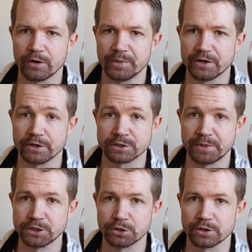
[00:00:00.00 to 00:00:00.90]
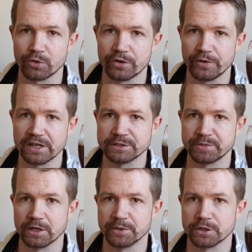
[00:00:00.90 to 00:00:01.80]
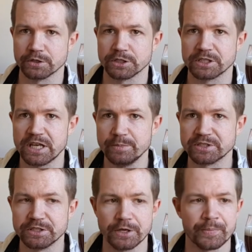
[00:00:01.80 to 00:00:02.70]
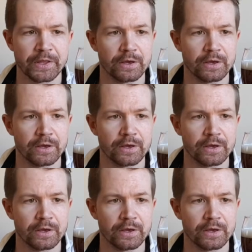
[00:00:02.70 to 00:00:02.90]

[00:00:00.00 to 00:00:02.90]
beer, especially with a Weissbier, because it keeps the